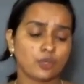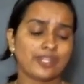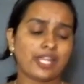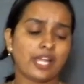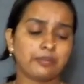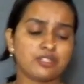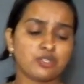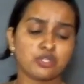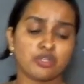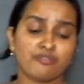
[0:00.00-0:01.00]
when the
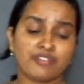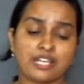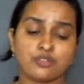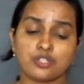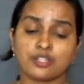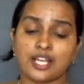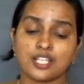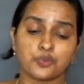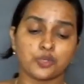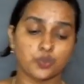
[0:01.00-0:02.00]
administration of Delhi
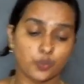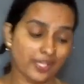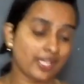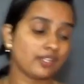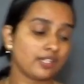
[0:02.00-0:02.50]
Sultans was weak,